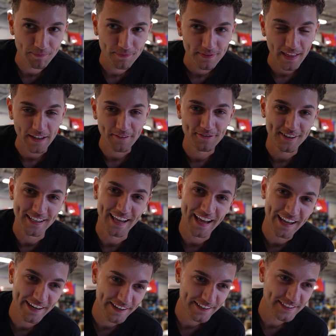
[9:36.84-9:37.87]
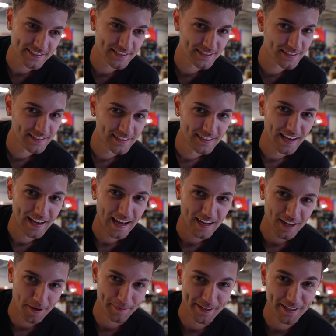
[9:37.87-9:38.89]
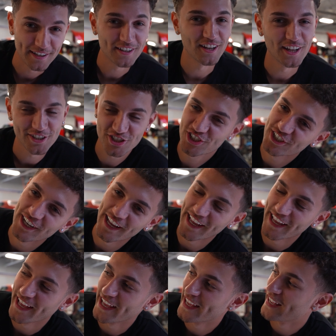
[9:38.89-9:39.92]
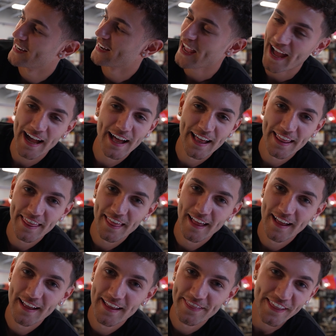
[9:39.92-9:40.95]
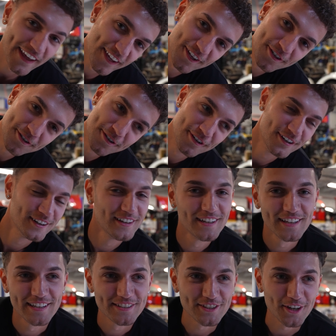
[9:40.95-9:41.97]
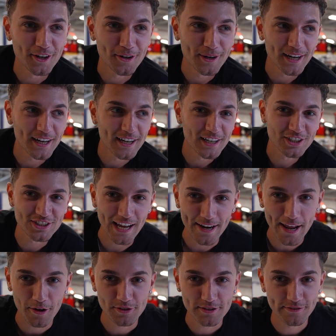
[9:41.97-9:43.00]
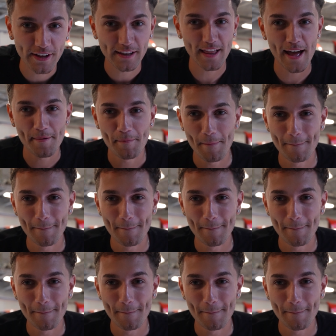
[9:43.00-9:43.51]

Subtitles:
thankfully Ed is coming in clutch. And yeah, thank you. So shout out to Vet Lab.